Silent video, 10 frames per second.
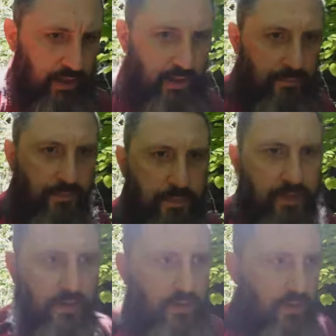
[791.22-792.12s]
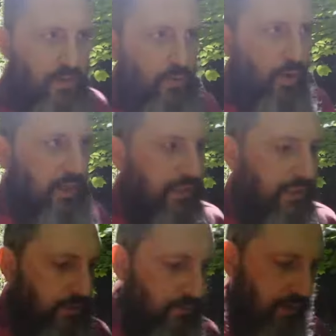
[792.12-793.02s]
Um, why did
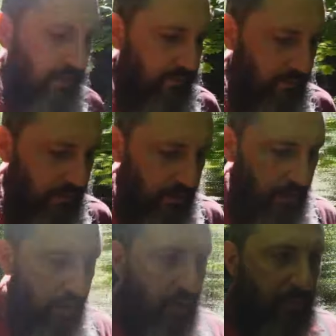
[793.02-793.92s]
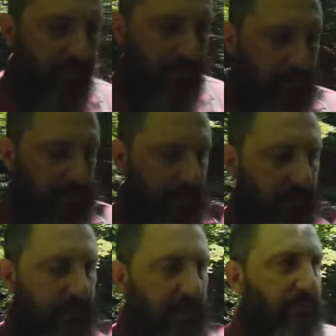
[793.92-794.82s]
he do that? Well, because there was a
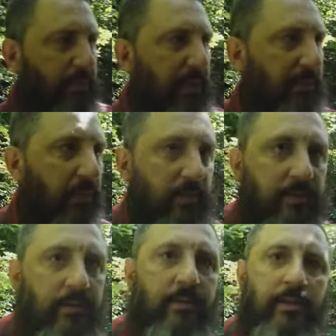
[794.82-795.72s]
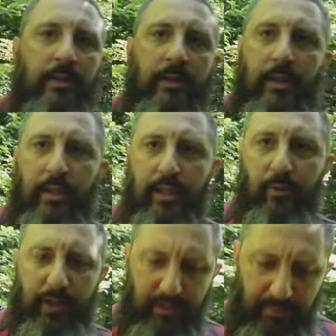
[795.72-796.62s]
lot of evil people, a lot
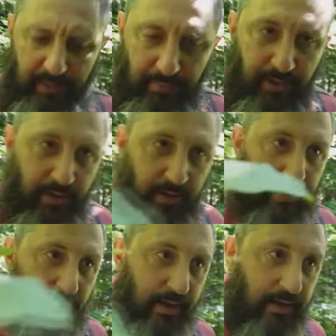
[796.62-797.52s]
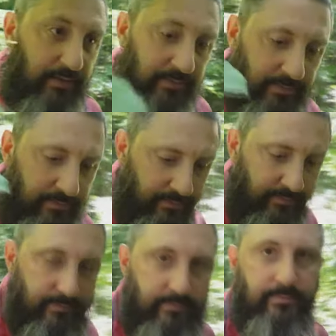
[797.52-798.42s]
of wicked people here in America
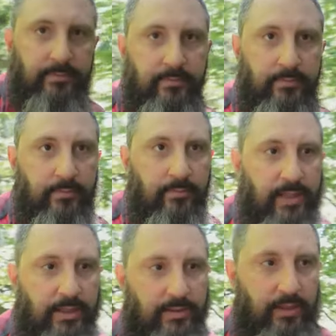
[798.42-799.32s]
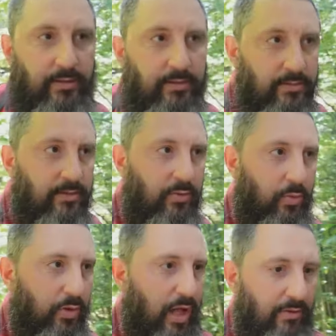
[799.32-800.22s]
that uh,
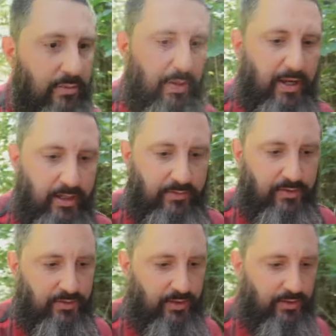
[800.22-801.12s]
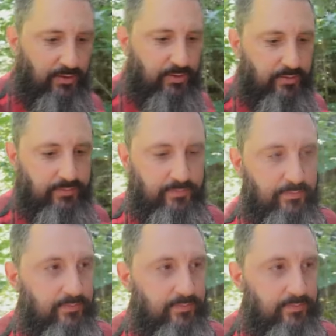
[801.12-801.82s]
were not repenting of their sins.